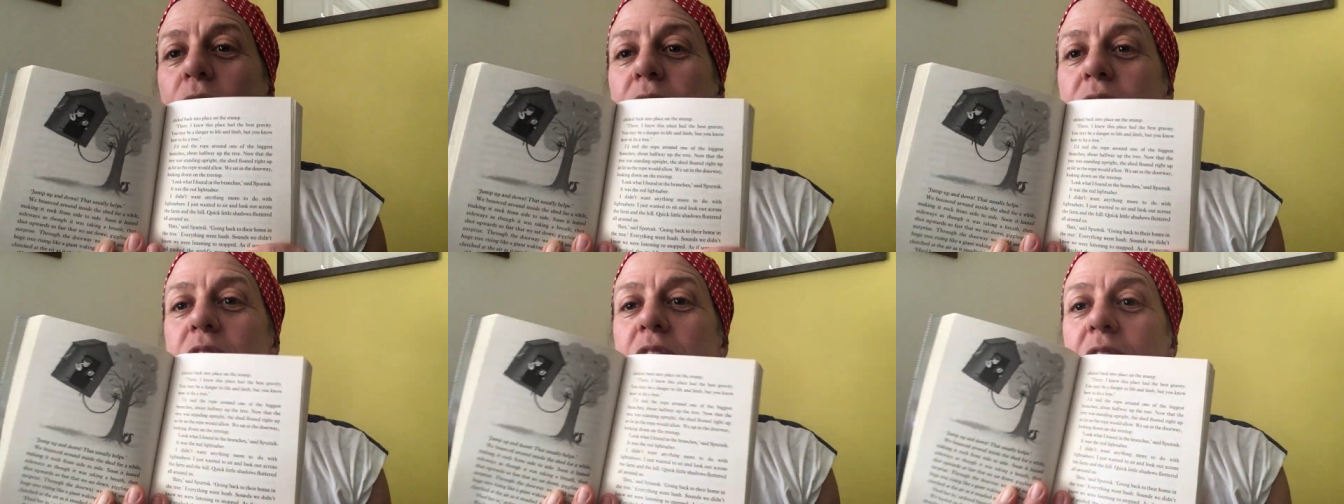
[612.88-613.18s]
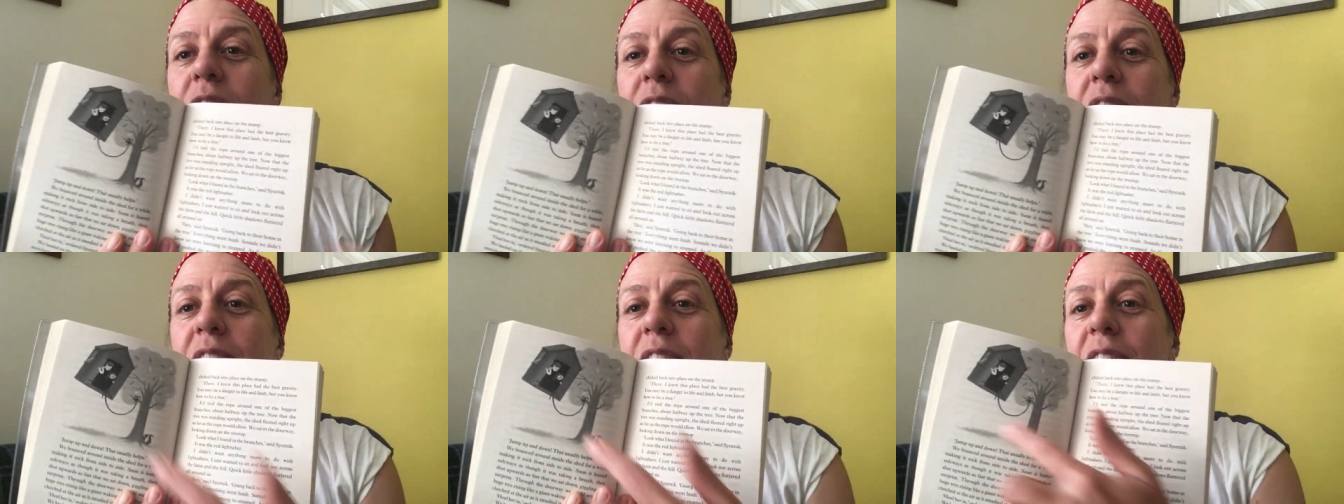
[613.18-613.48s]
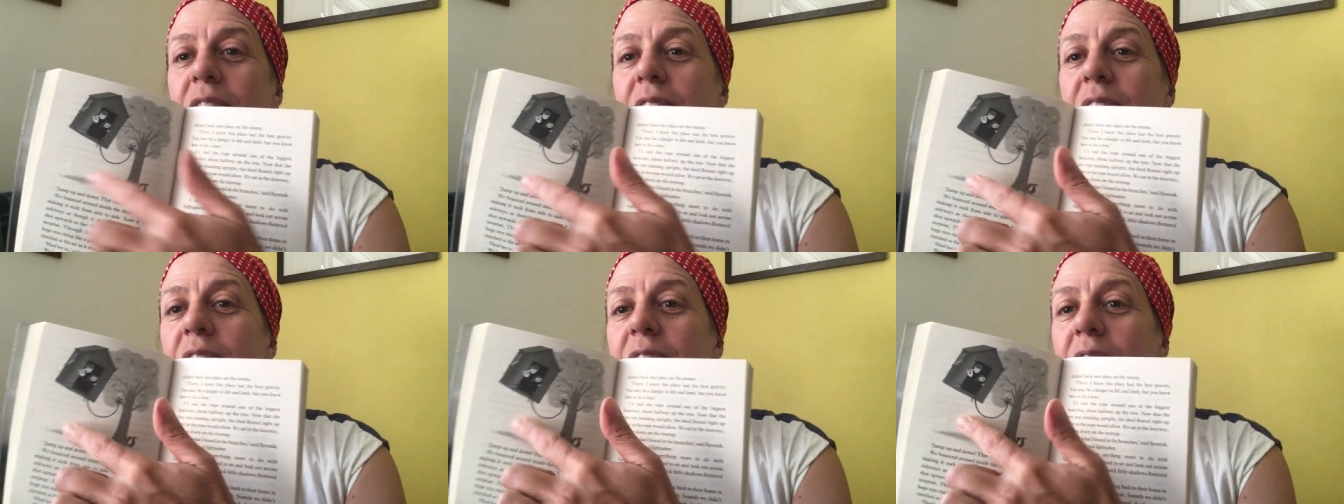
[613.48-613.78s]
floating
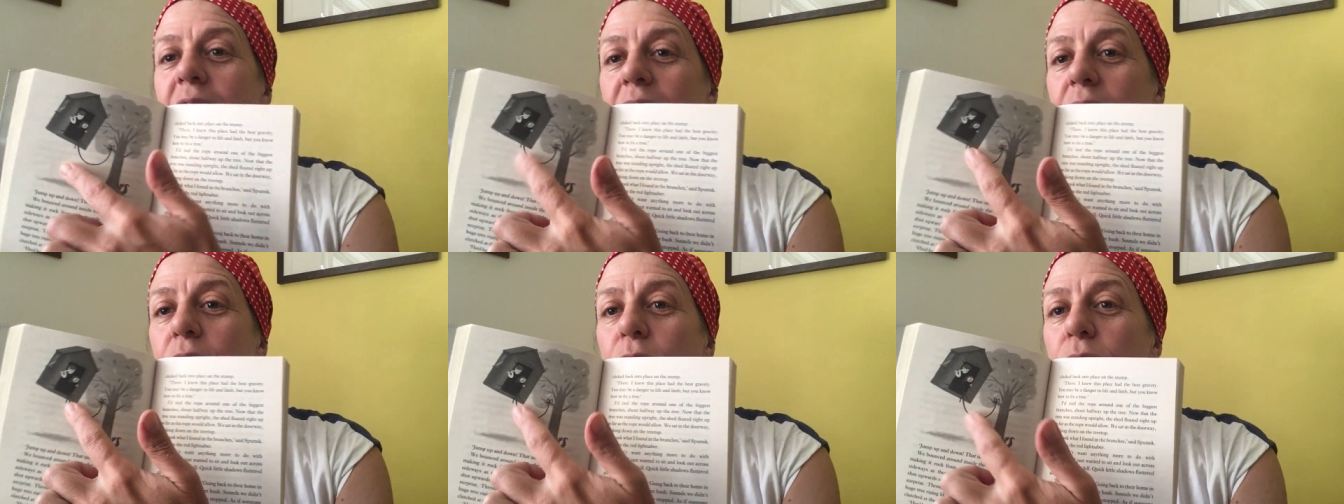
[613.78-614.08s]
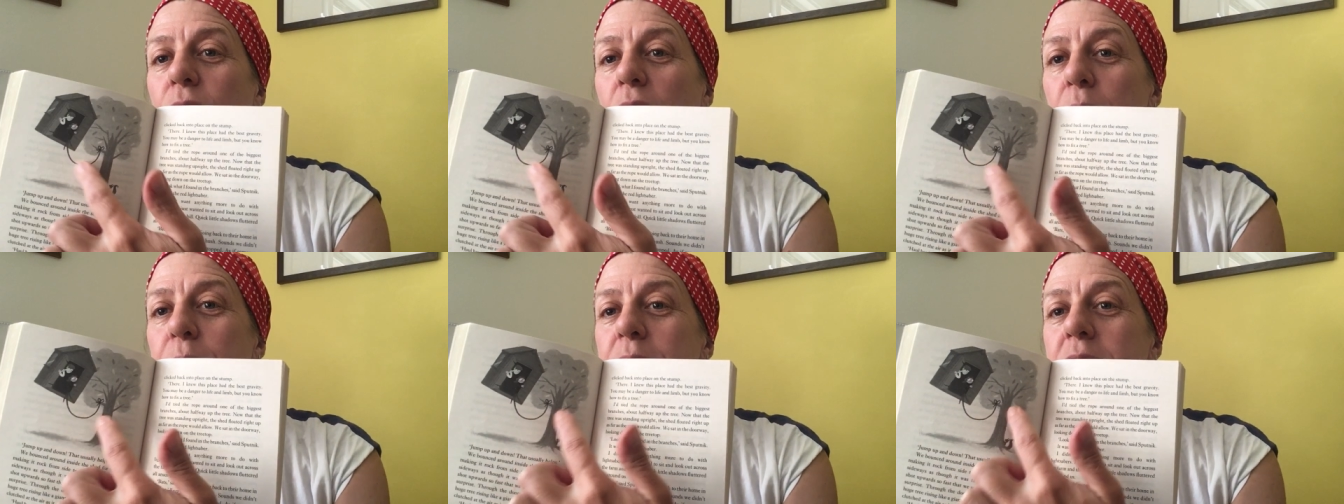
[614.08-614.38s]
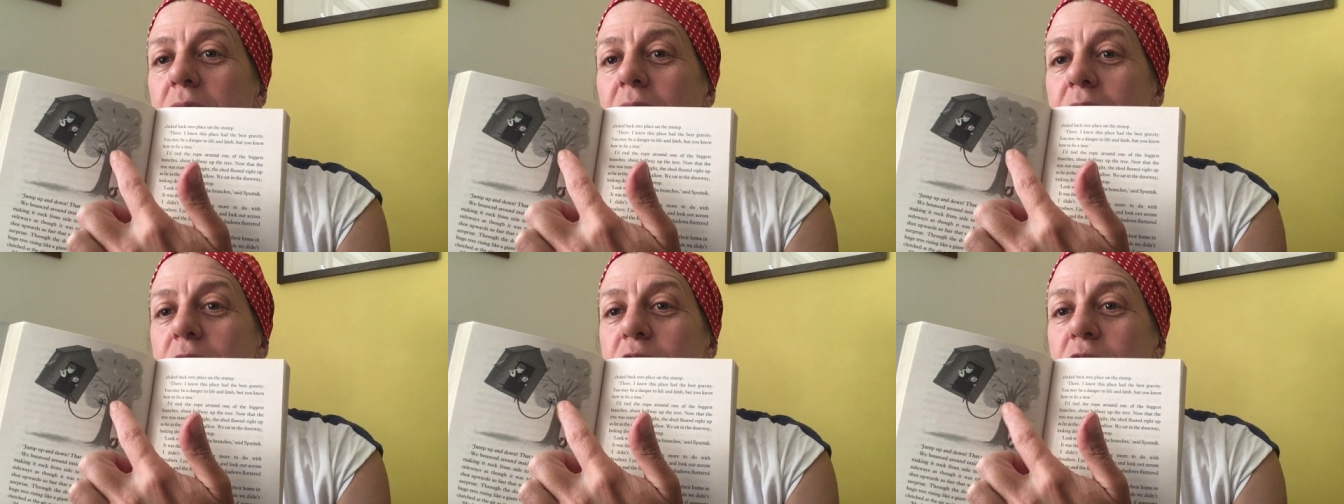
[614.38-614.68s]
and the rope
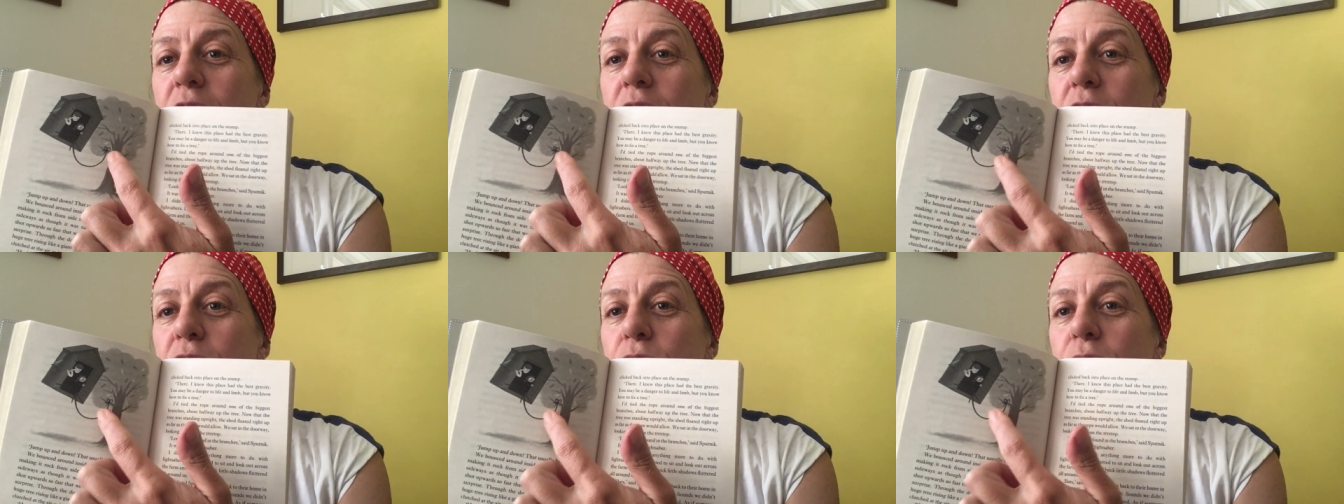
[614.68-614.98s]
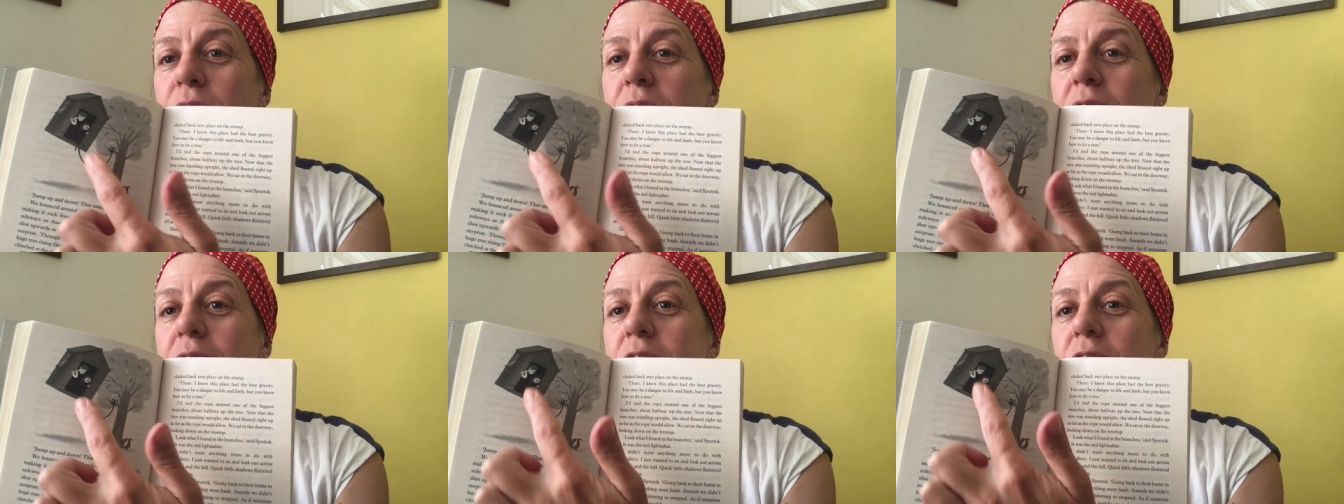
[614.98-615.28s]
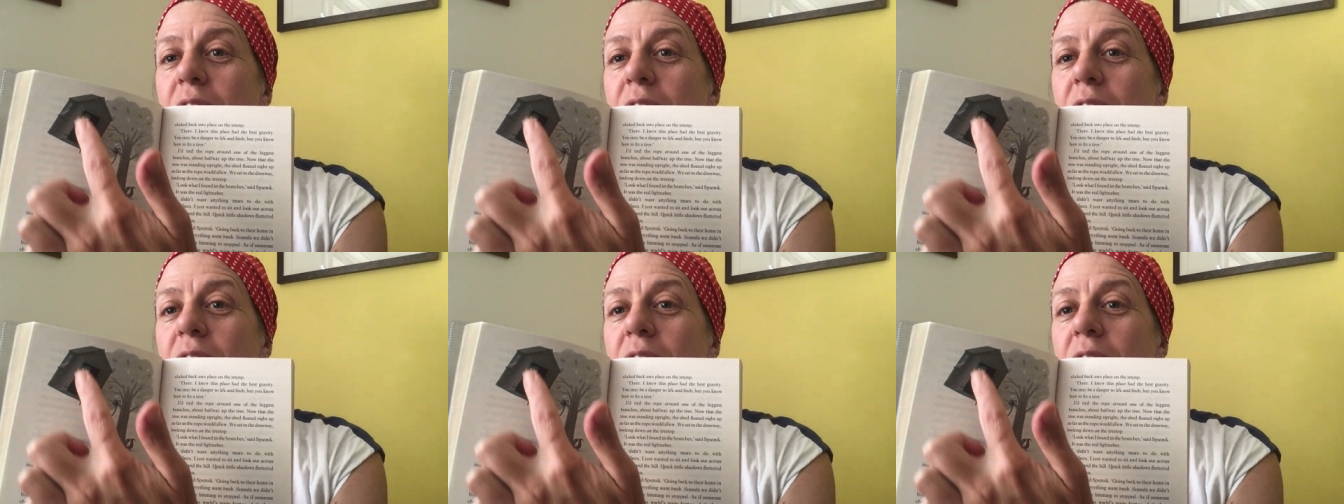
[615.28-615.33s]
attached to the tree.